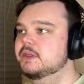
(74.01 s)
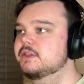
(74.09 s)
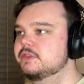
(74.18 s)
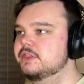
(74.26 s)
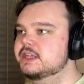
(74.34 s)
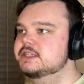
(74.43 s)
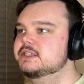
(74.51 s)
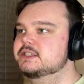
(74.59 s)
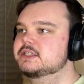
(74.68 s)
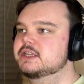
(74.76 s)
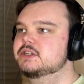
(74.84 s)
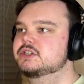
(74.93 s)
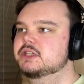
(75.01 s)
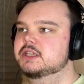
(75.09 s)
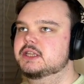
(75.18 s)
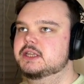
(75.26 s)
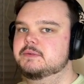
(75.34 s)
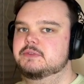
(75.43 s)
This is
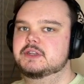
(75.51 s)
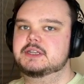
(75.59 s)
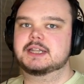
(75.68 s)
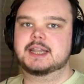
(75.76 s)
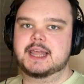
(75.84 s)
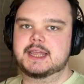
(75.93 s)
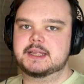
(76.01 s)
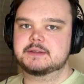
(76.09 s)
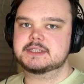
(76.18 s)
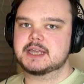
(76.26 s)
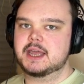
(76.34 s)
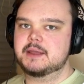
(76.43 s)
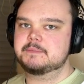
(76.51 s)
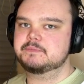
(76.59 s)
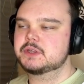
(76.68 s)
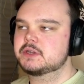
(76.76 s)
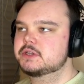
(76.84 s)
essentially the delay time,